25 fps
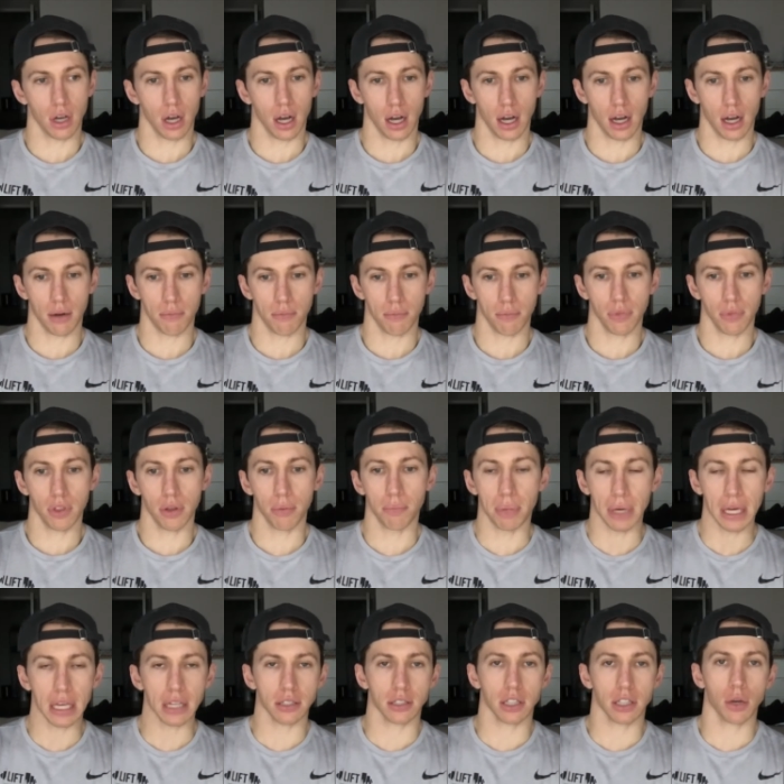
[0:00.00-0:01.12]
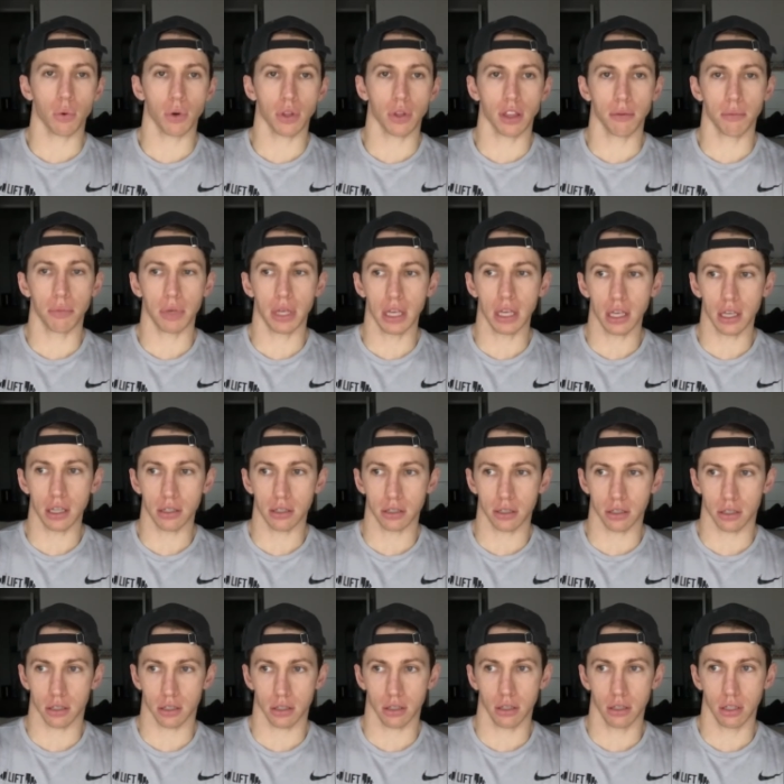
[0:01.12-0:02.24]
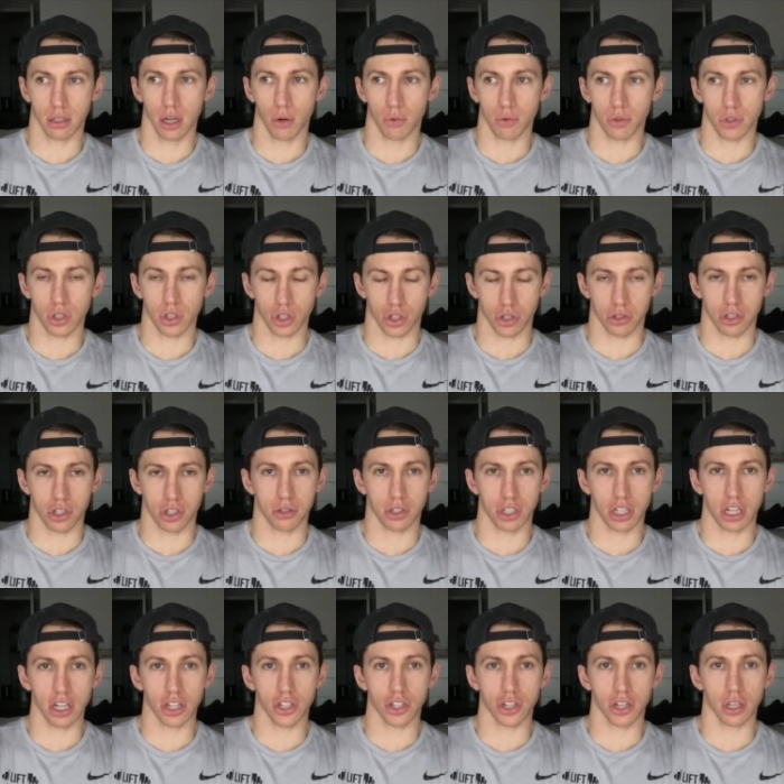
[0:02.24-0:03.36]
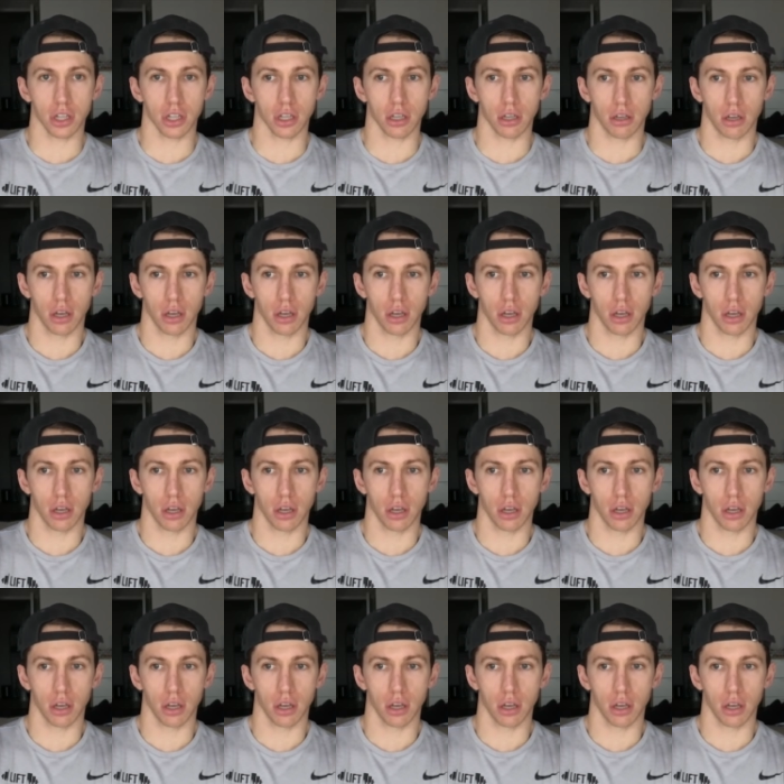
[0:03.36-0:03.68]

The biggest thing with them is, just teaching.